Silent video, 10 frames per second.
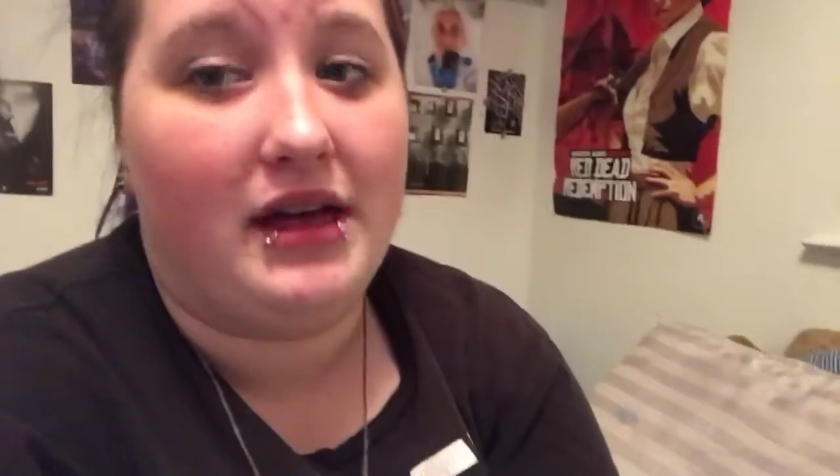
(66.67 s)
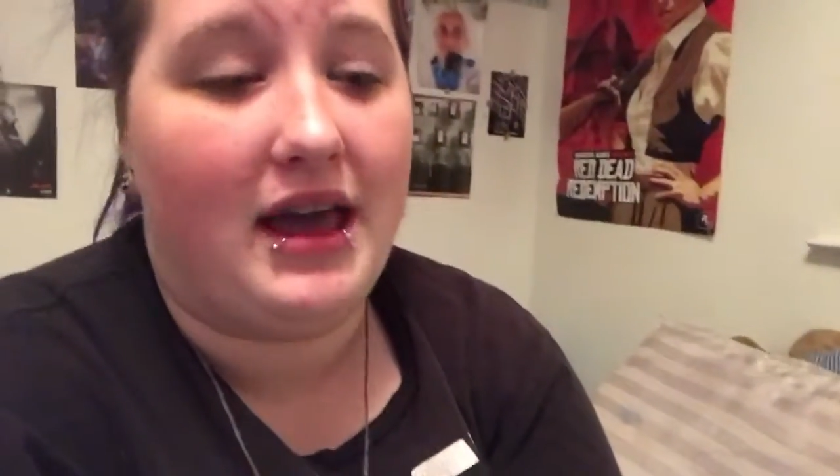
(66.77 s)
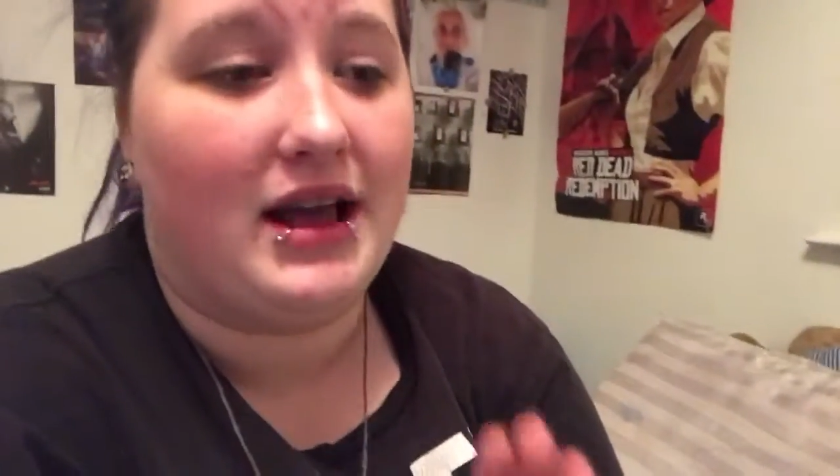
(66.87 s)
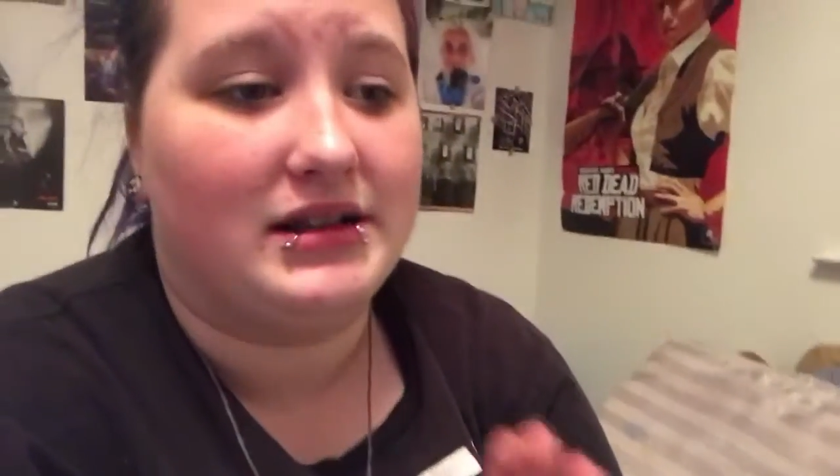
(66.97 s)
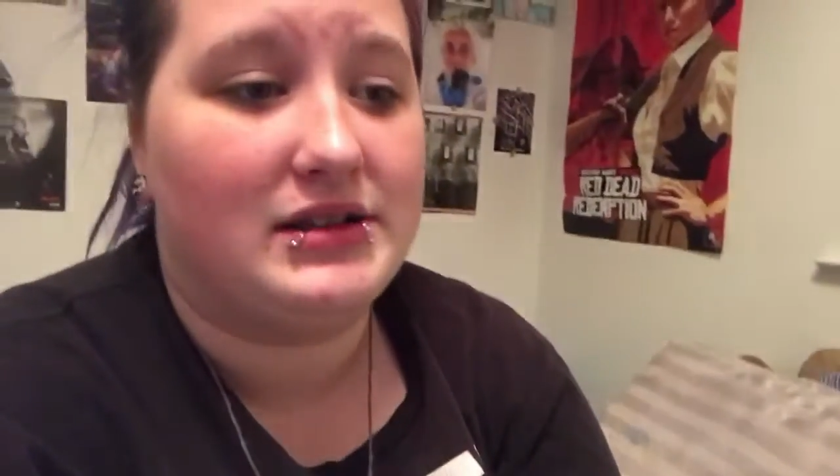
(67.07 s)

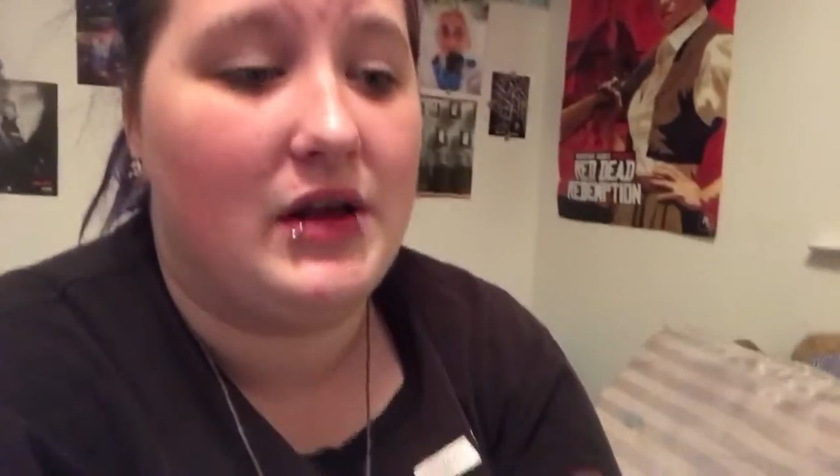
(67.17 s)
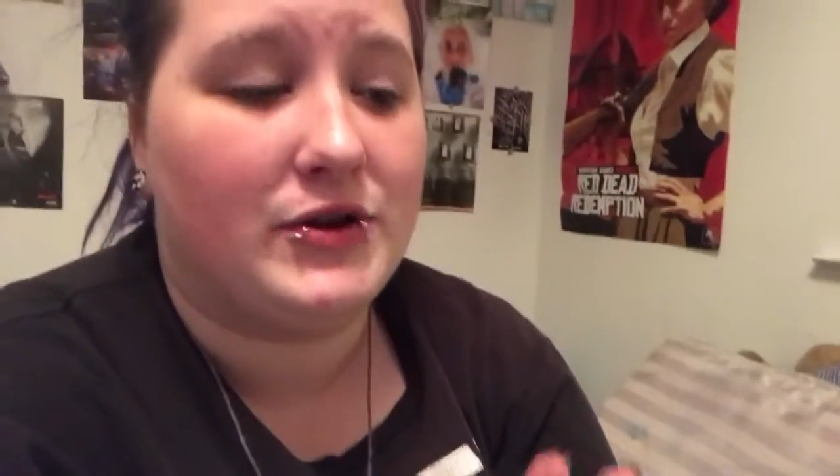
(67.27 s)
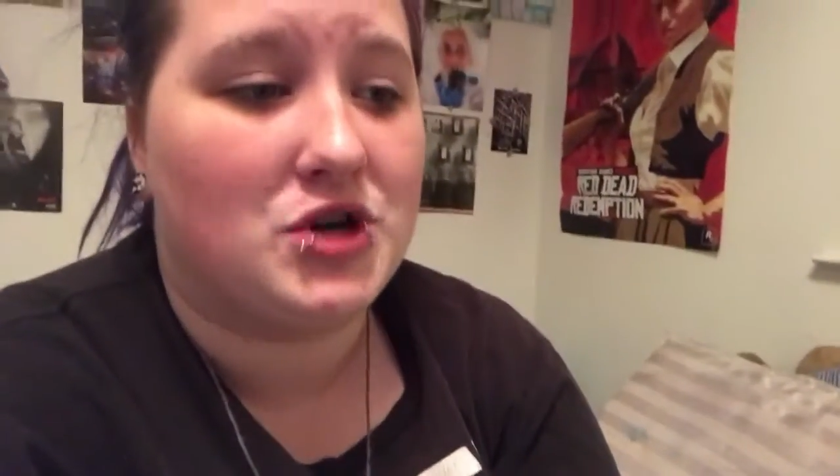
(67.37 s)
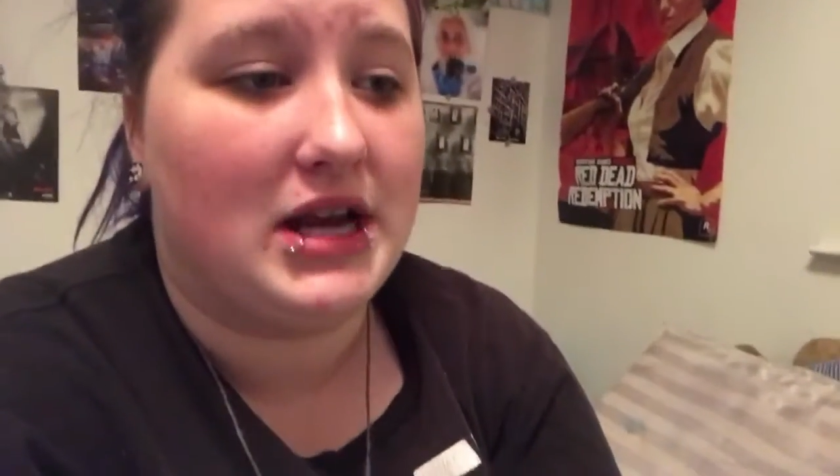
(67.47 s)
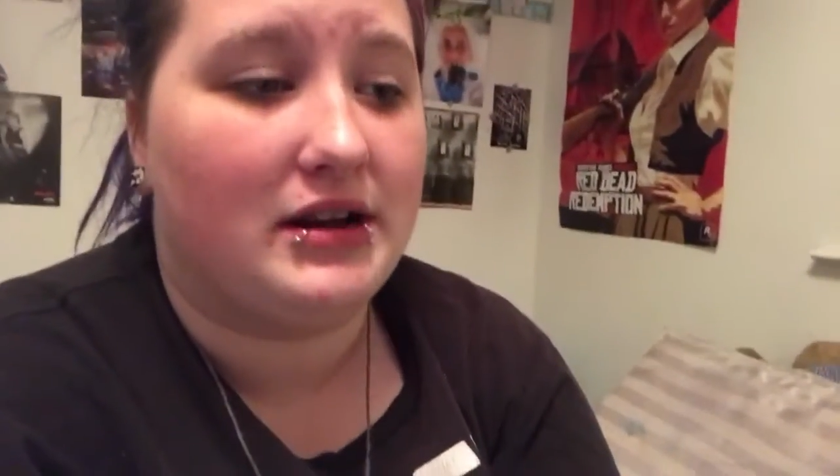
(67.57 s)
Like, I saw the
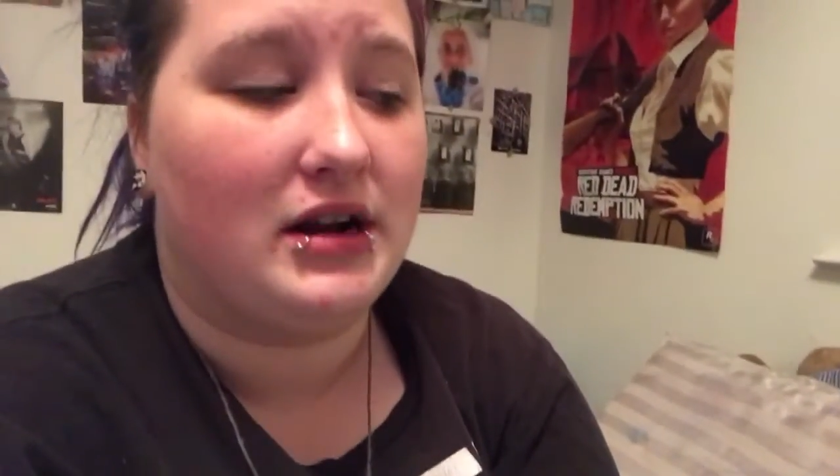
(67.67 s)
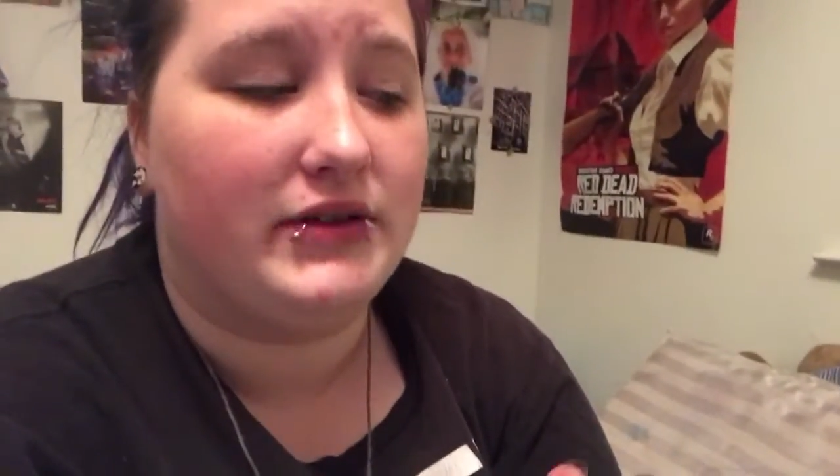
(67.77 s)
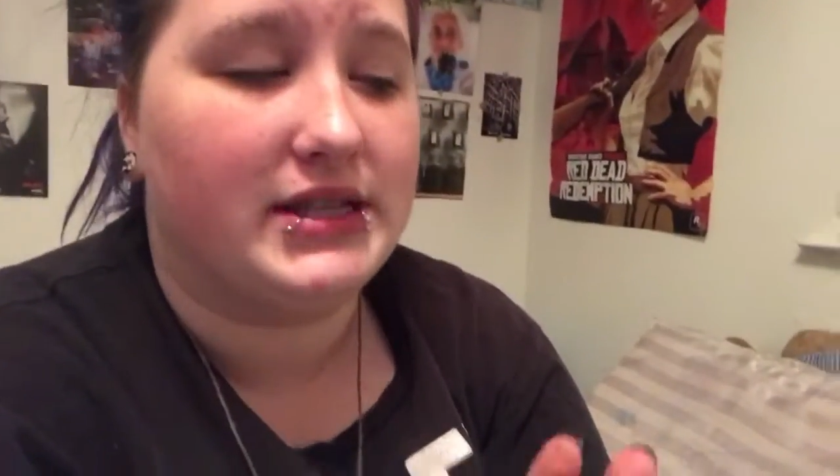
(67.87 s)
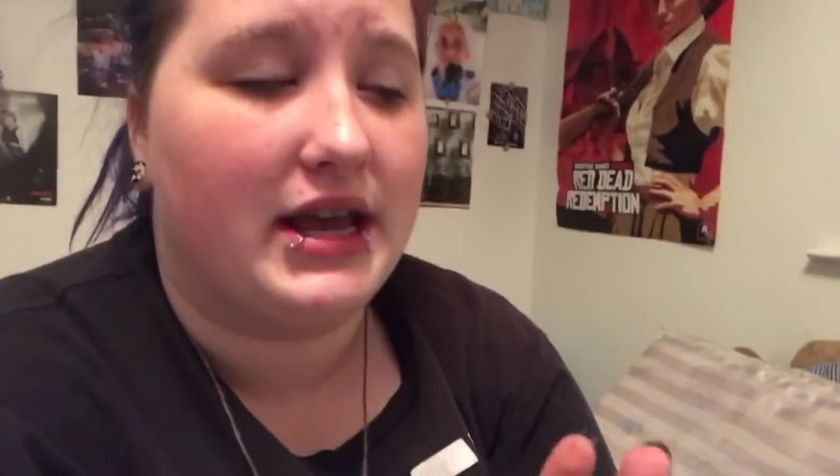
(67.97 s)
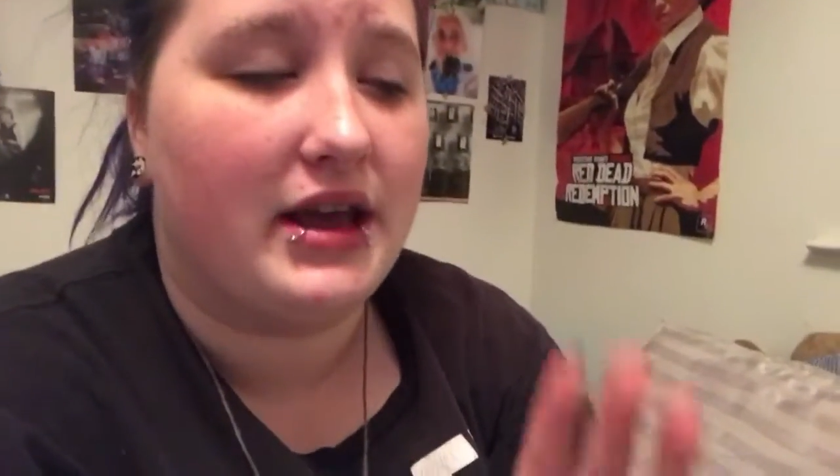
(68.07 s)
trailer and I
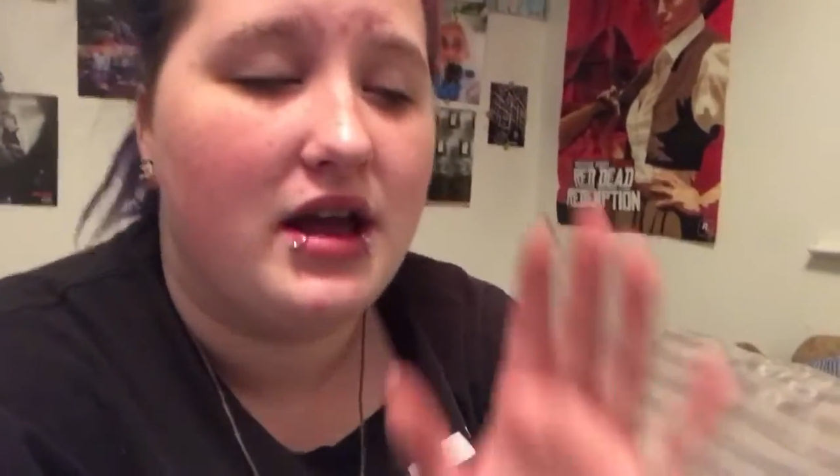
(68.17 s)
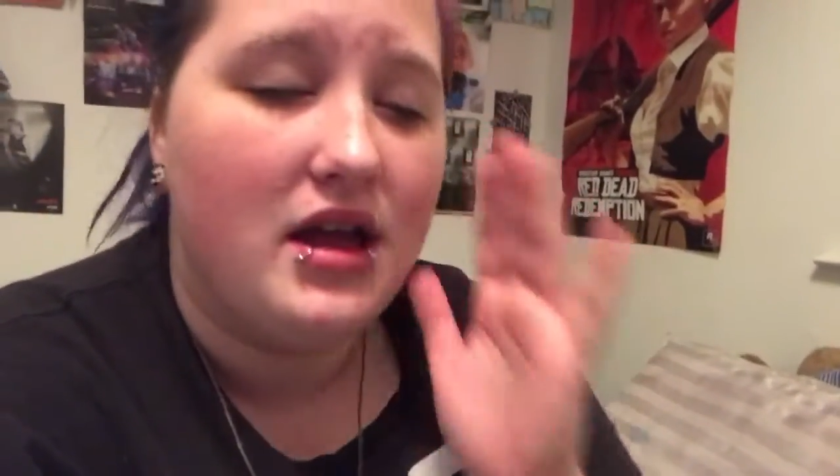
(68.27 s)
was like,